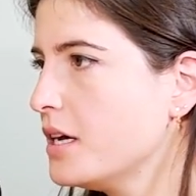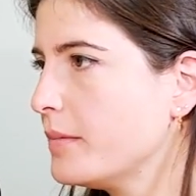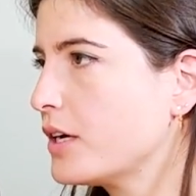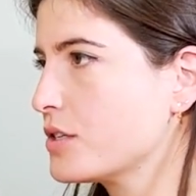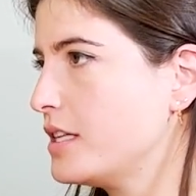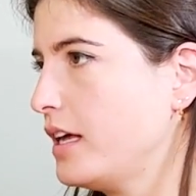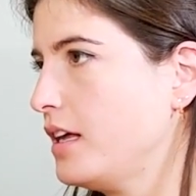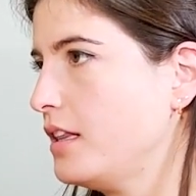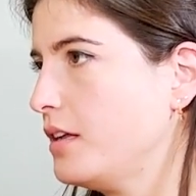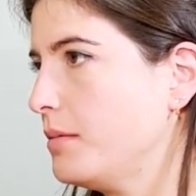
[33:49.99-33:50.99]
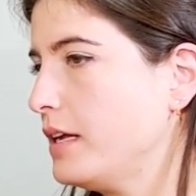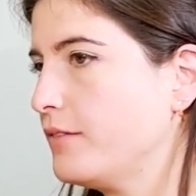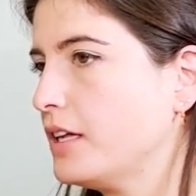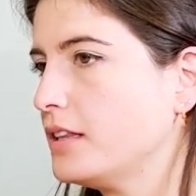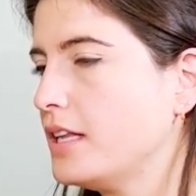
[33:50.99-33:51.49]
because they
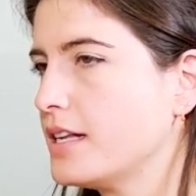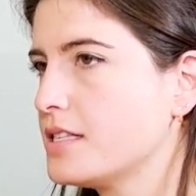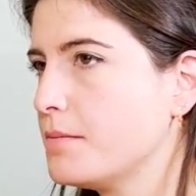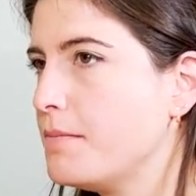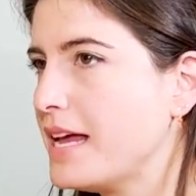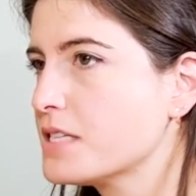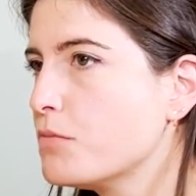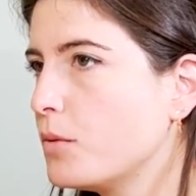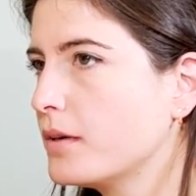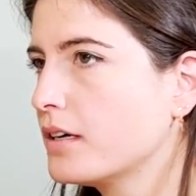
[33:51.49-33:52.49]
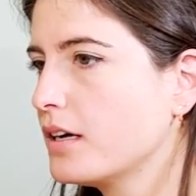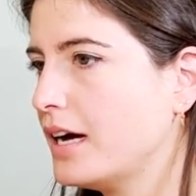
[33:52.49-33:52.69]
believe that that's the best moment